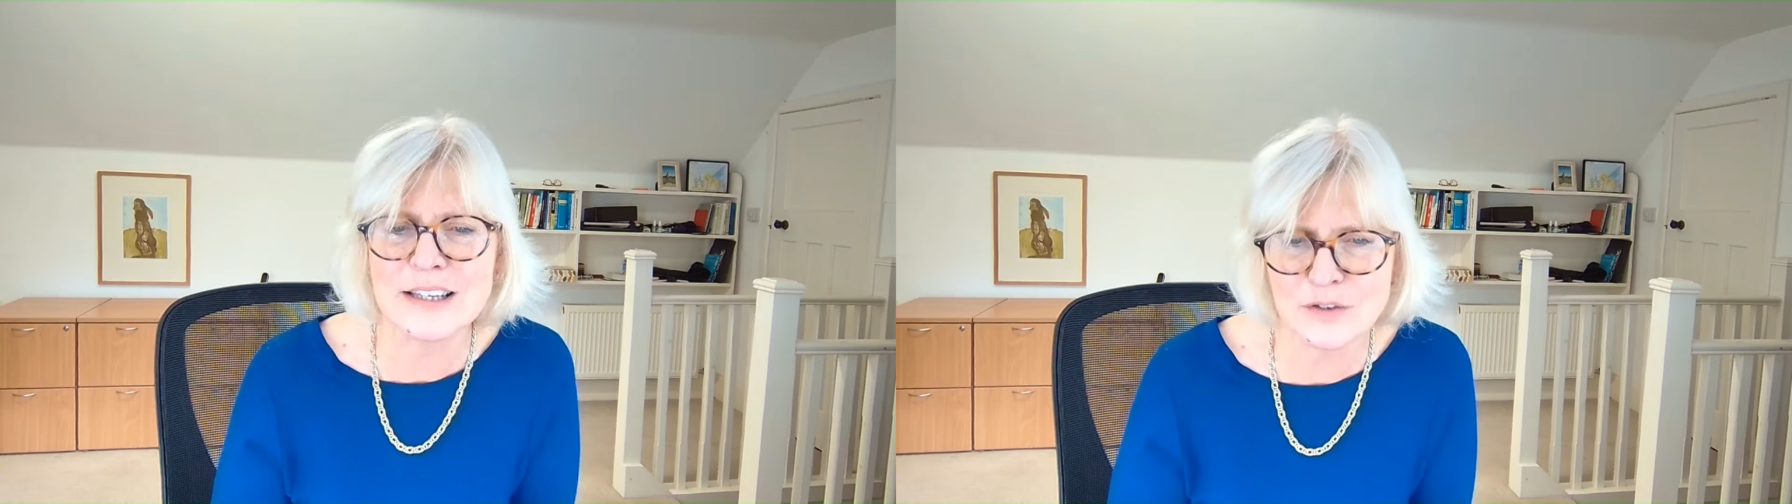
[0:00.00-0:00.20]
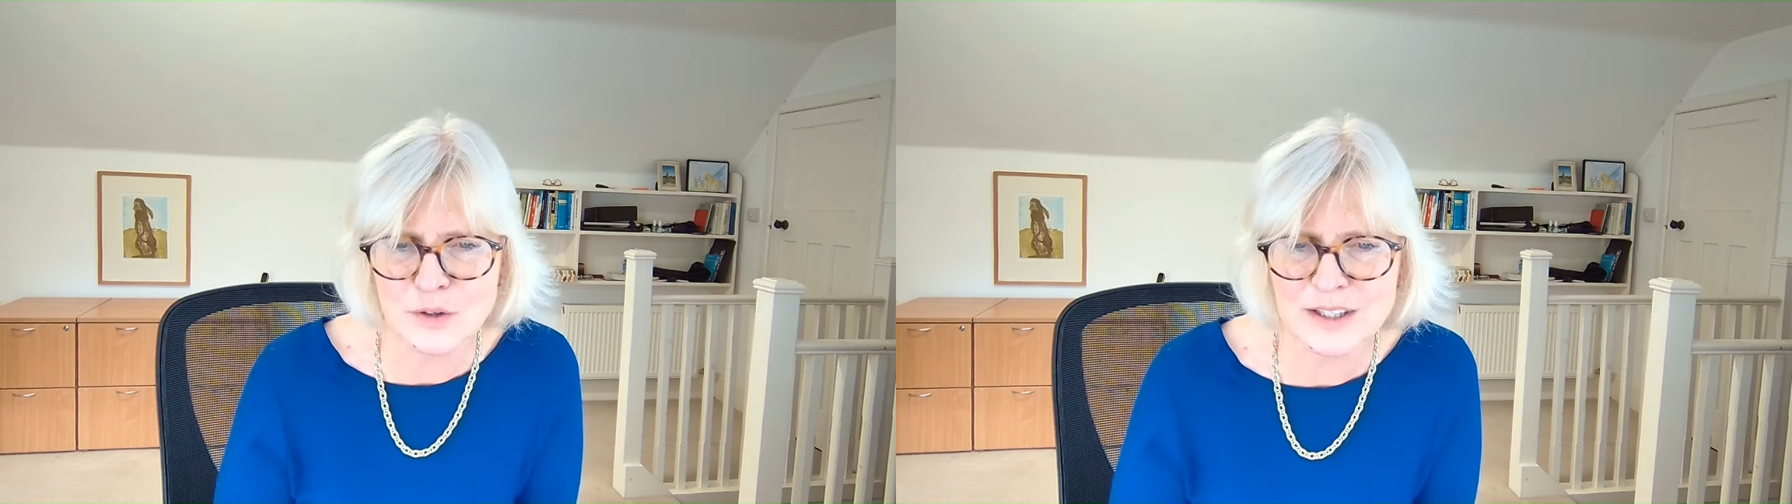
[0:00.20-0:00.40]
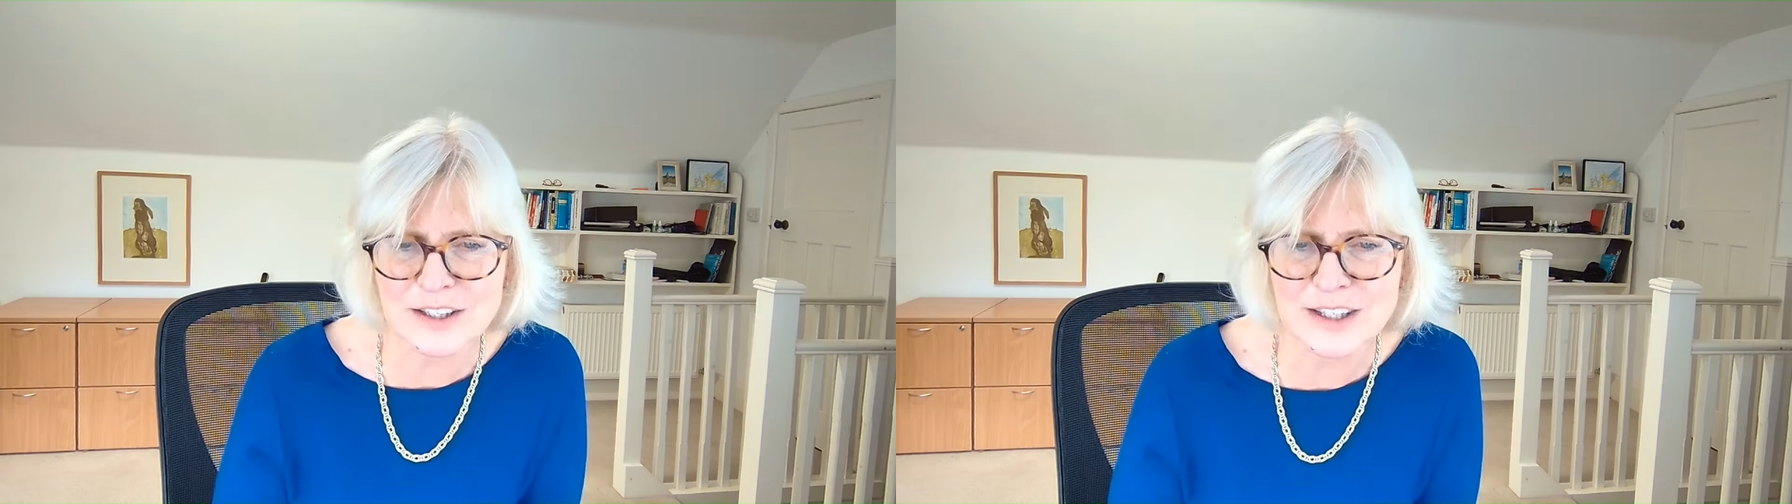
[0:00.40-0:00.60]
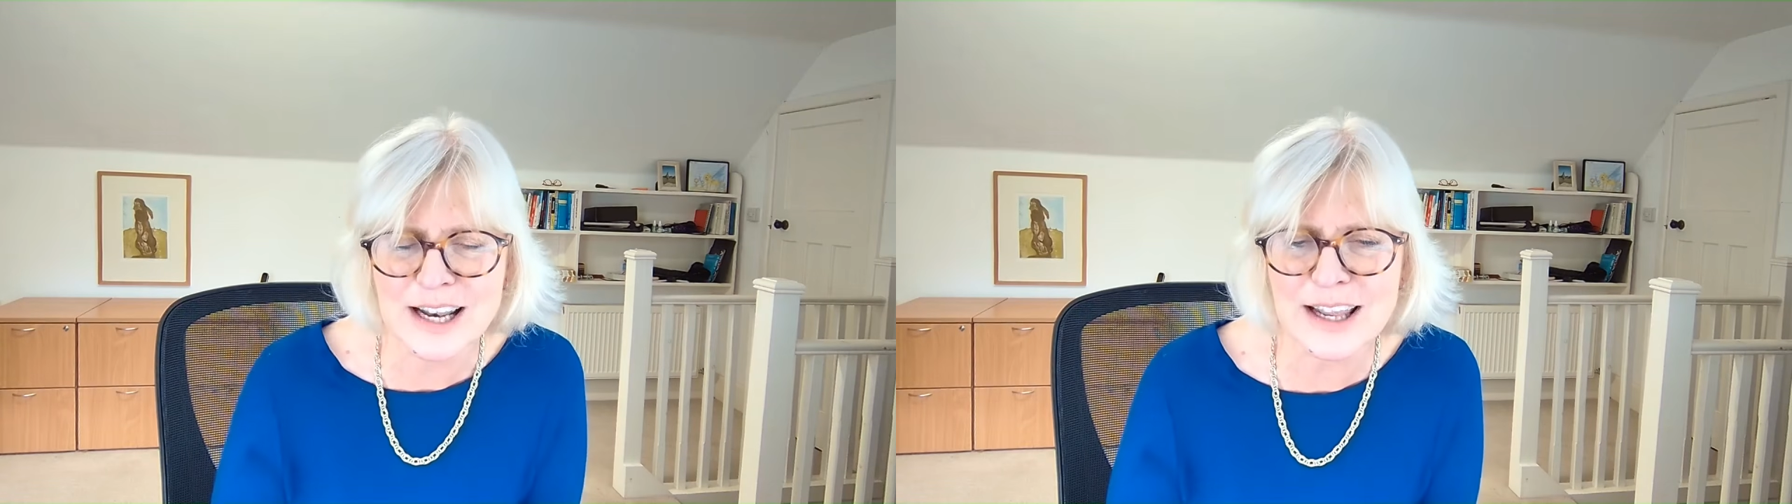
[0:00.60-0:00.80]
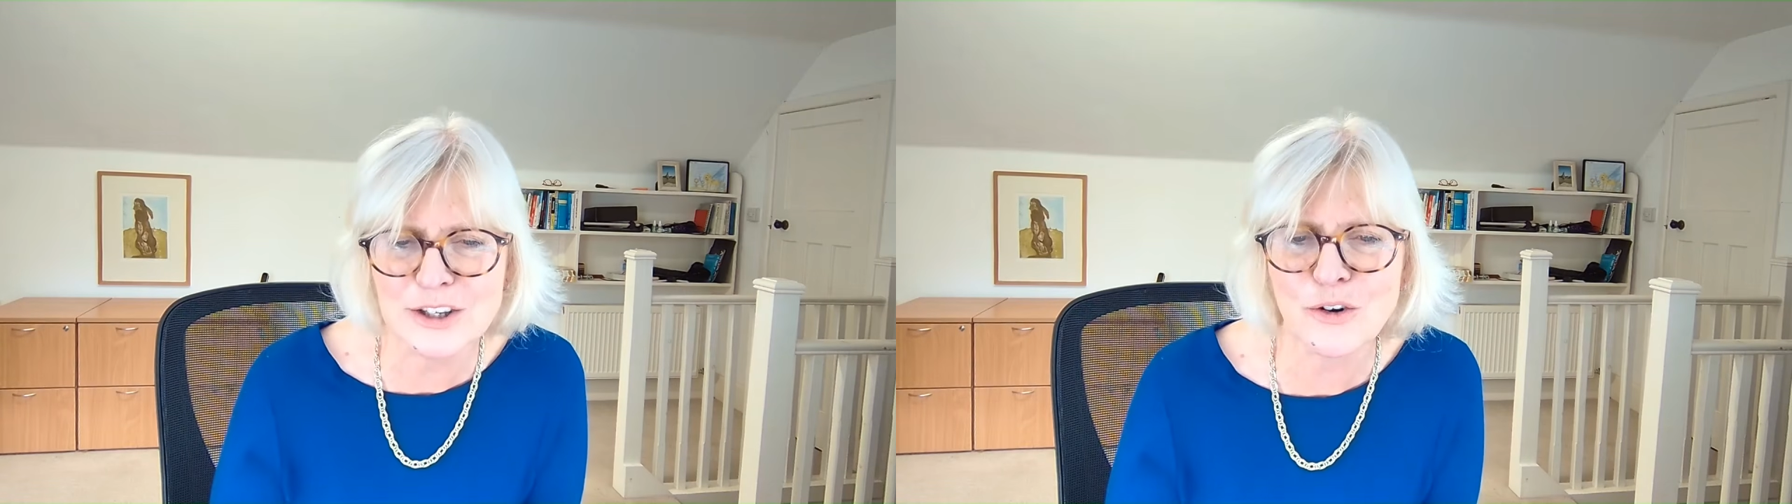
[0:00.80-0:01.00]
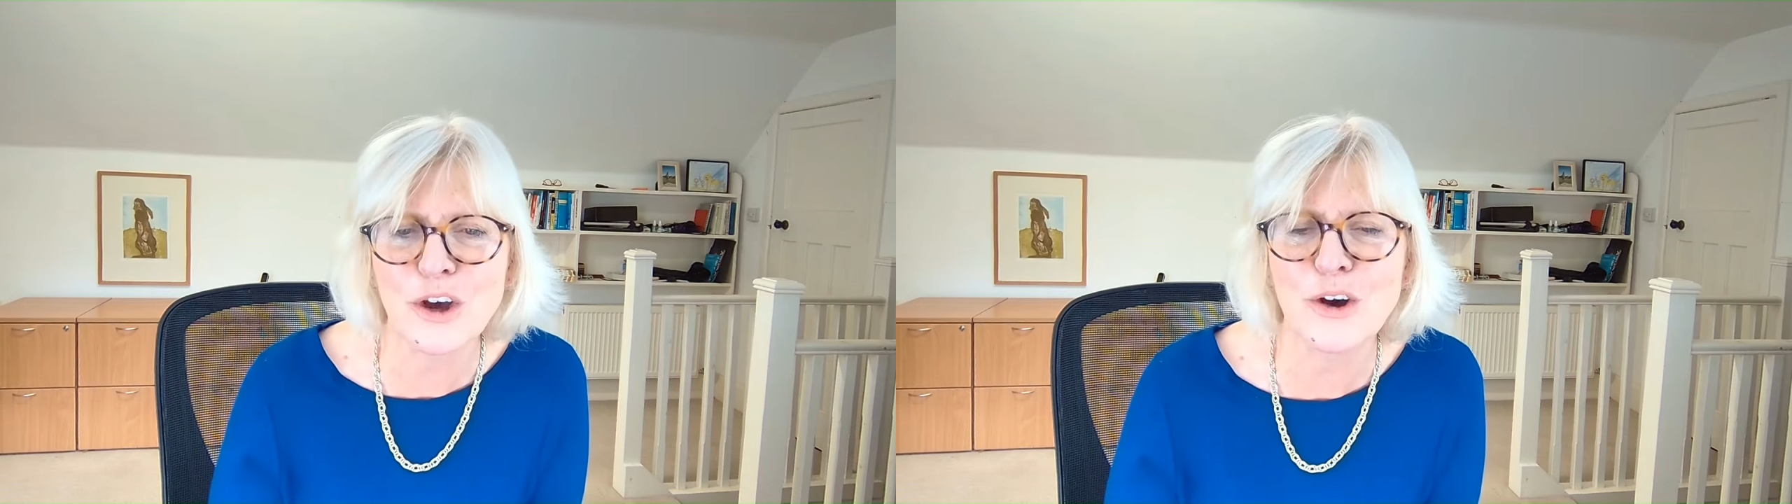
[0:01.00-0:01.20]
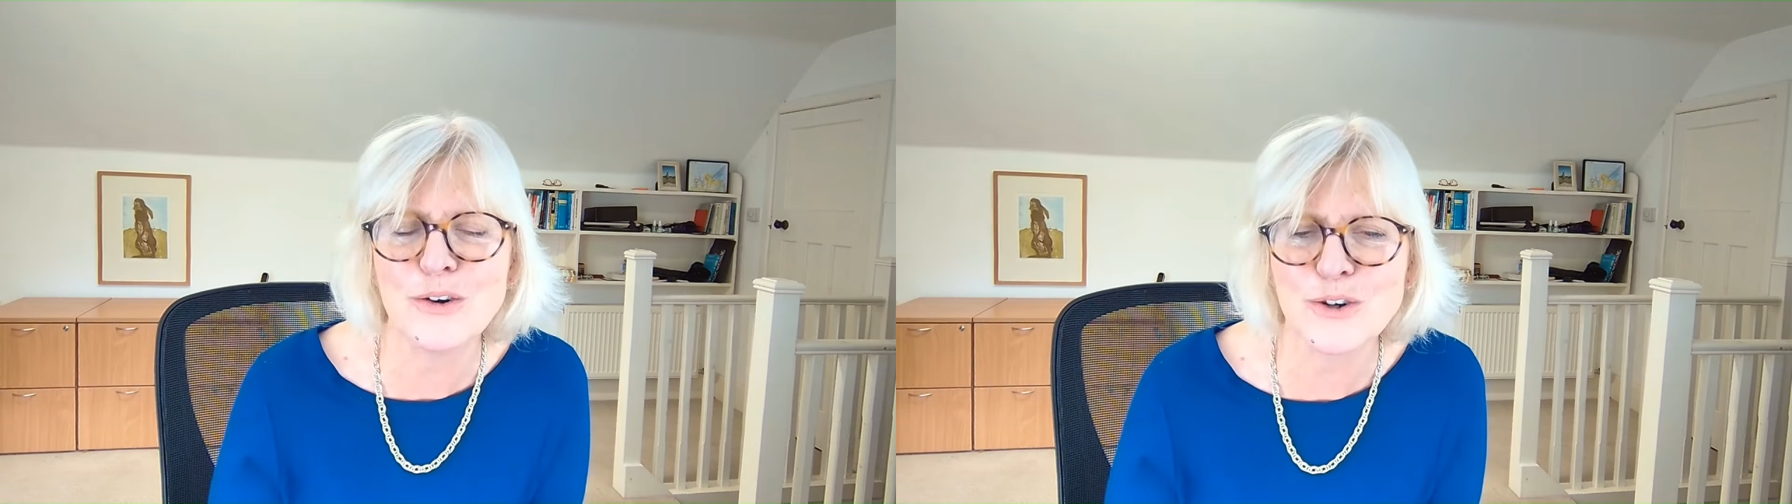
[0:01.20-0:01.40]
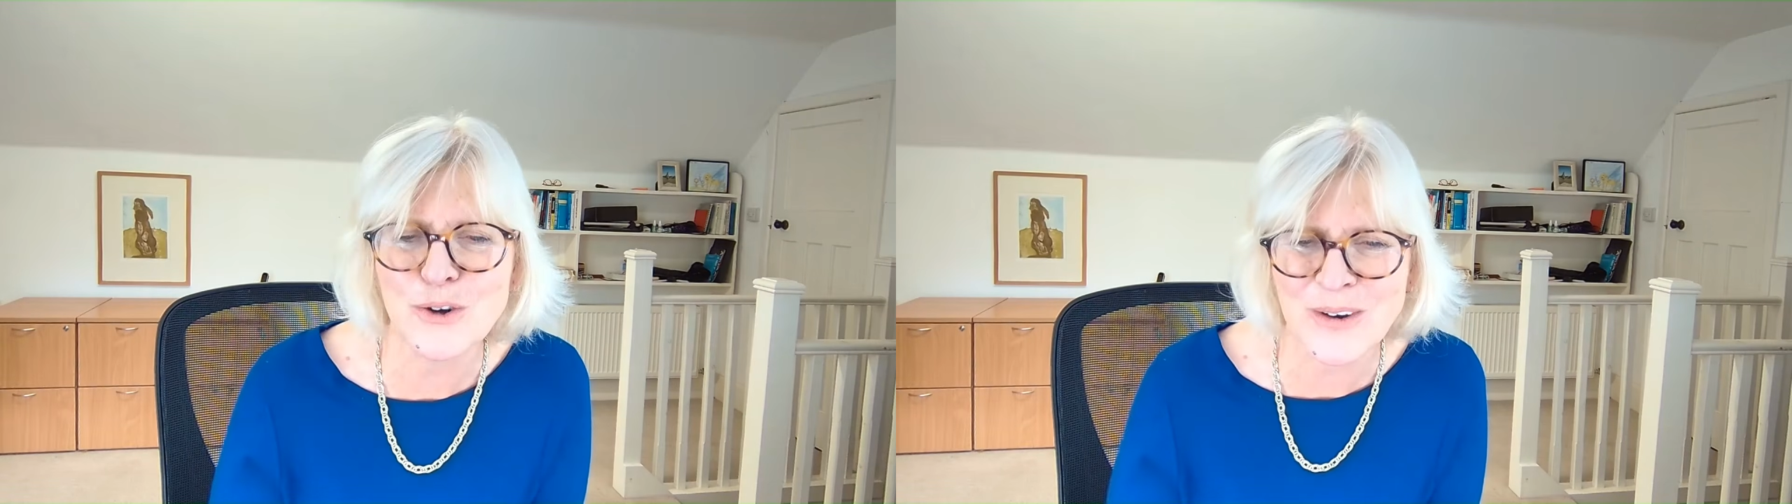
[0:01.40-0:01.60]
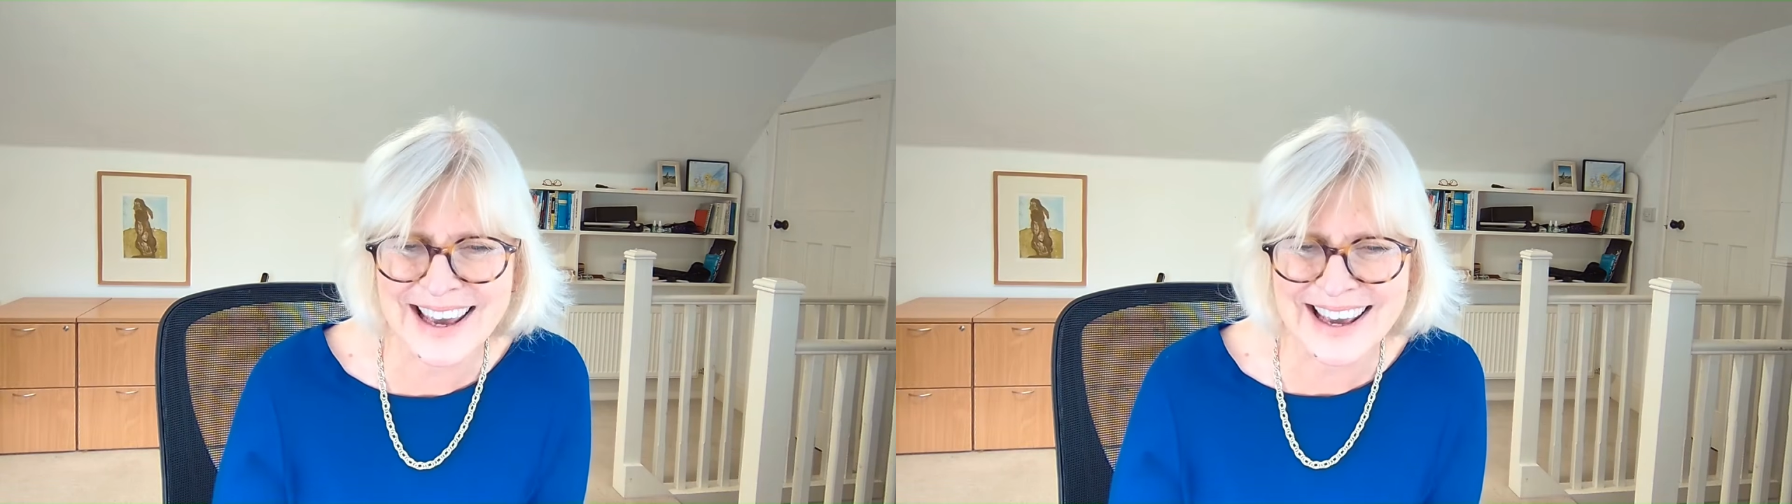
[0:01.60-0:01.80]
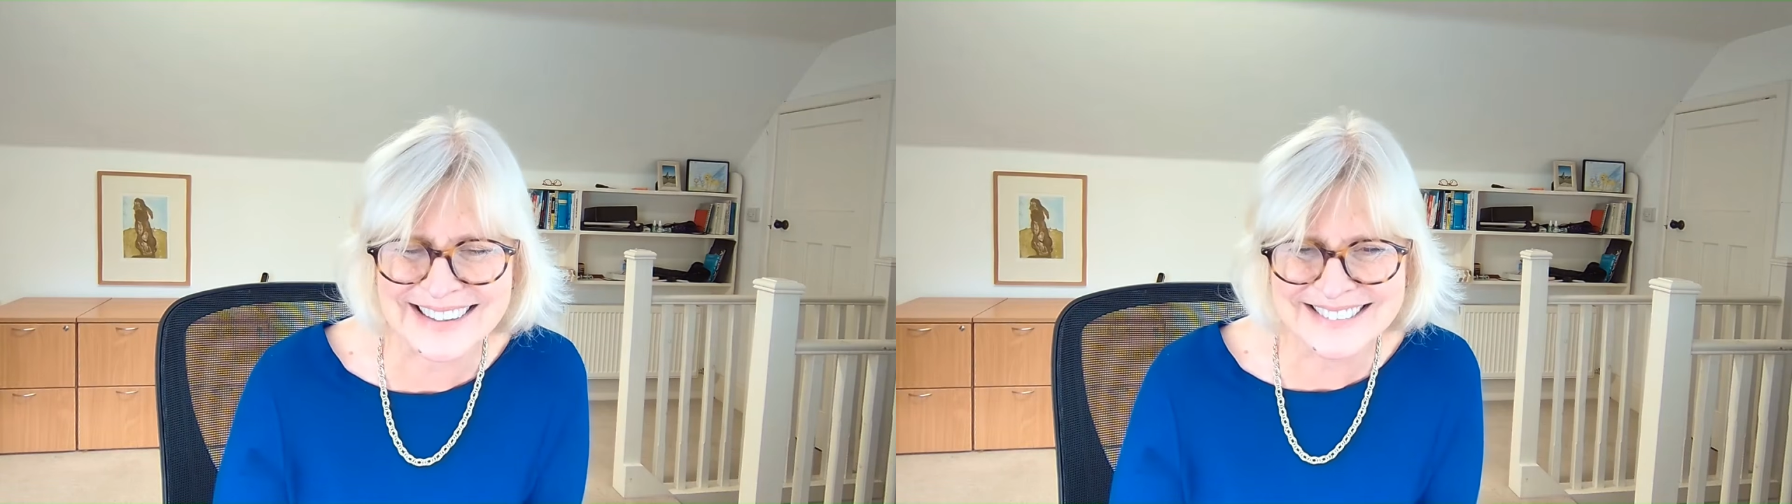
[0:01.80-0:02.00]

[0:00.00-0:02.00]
interviewskillsclinic.co.uk.